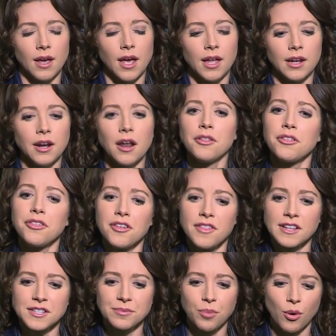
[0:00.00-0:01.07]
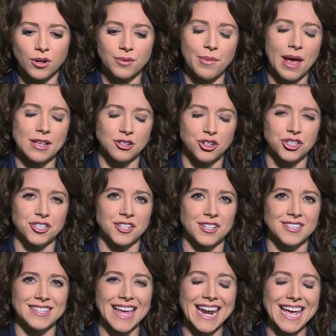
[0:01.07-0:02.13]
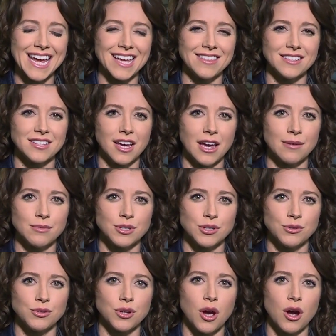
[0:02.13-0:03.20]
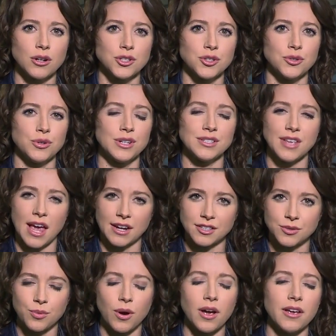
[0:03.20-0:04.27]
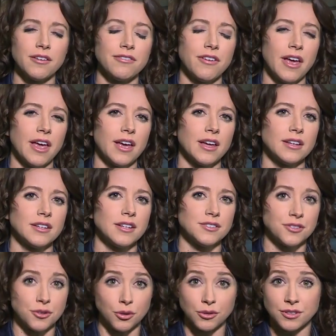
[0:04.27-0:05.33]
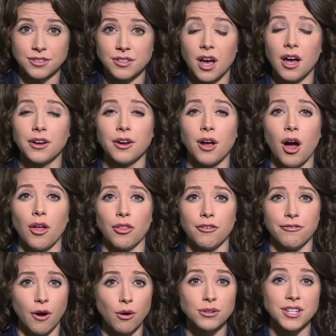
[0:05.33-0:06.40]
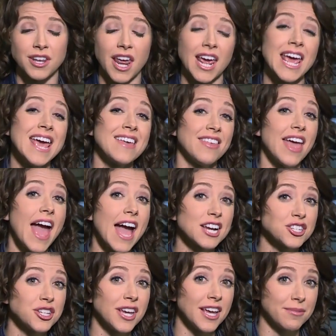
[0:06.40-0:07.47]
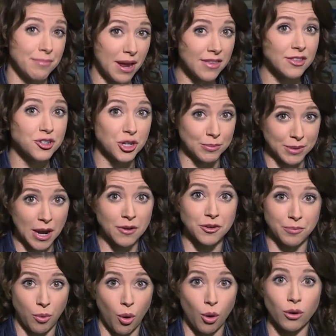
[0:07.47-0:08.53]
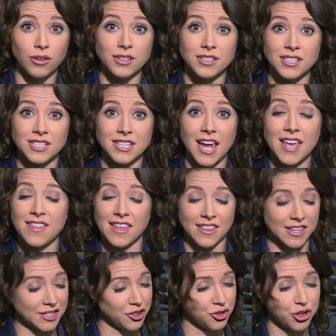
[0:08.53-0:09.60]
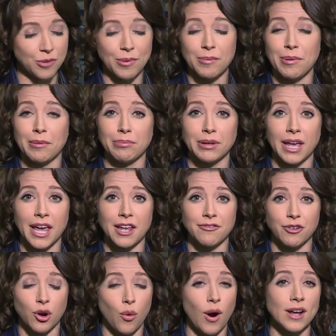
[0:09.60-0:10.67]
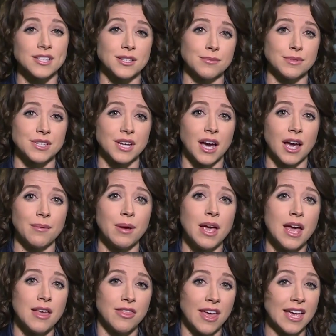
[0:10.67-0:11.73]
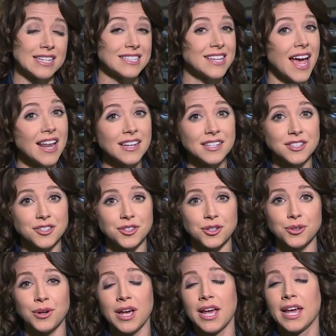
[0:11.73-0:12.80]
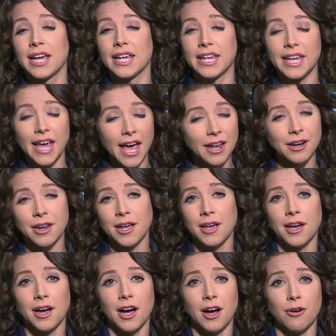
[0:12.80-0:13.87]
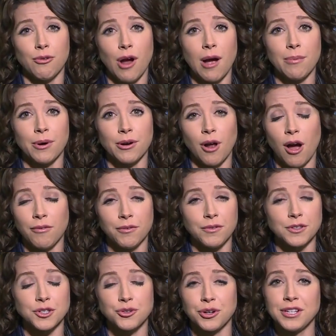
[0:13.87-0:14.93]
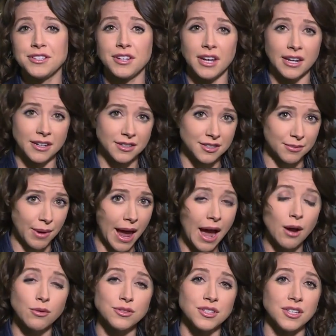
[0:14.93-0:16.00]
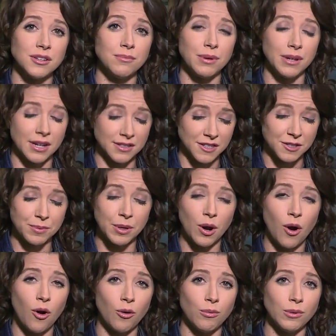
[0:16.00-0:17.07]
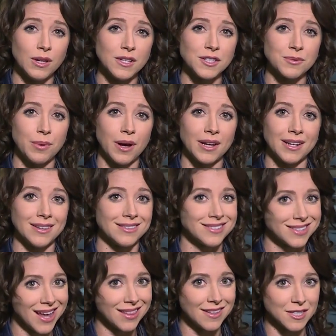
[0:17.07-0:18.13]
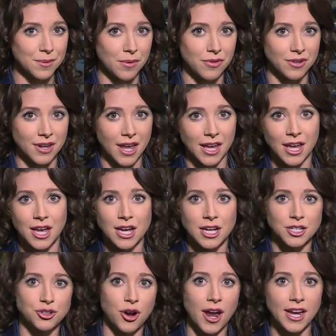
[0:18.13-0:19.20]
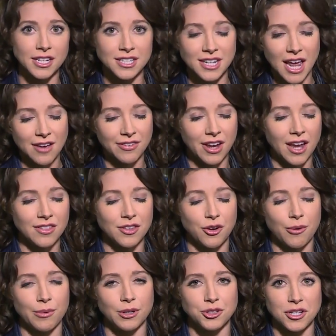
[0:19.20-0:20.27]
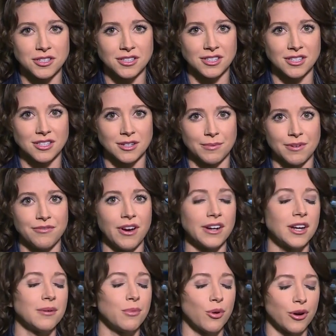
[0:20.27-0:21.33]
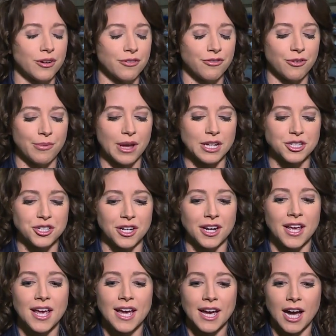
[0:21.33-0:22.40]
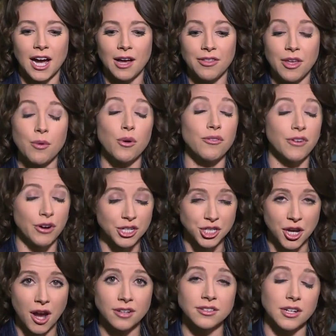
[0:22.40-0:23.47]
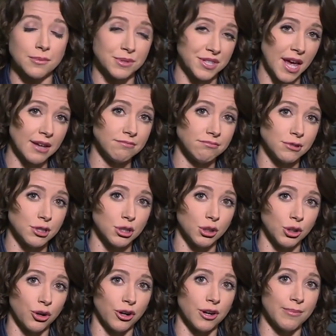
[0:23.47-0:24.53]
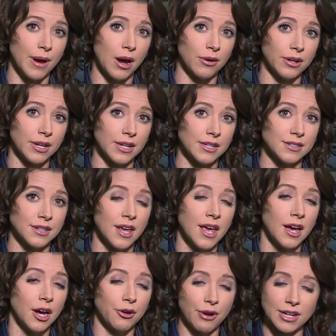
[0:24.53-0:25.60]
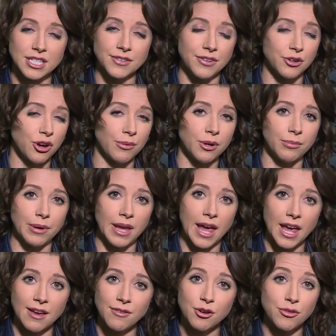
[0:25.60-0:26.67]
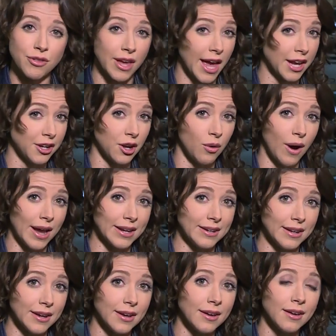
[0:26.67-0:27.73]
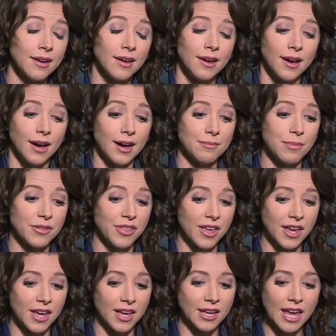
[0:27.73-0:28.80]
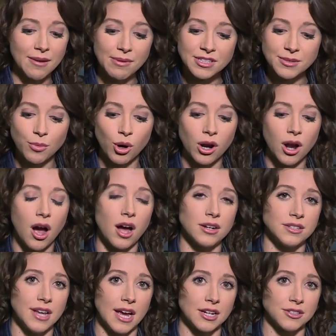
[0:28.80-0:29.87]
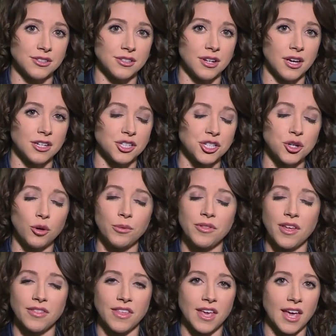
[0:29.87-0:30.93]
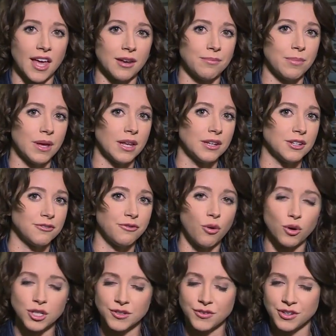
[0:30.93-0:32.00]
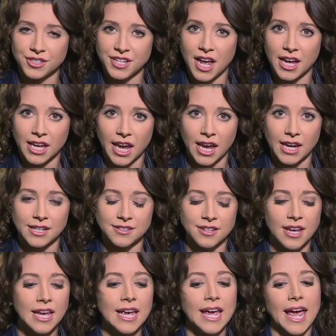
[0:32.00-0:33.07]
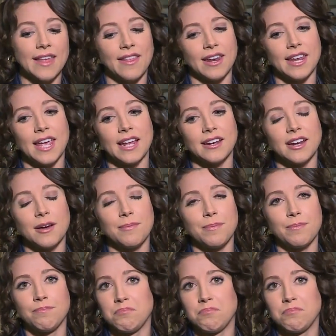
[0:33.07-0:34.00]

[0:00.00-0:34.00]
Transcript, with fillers: And another thing that's important to mention is that I had the time to talk to his ex-wife and his adult son on the phone today. They actually had made the trip down to Portland today. They, this trip had been planned for quite some time. They intended to get uh, Robert off of the streets and into some housing because he's been homeless, but instead they spent the day trying to navigate the criminal justice system and find out more information. Uh, they were very shocked and upset to learn about his aggressive and criminal behavior. They had no idea, um, but they gave me some more context. Uh, she told me that they had been divorced for decades and that he ended up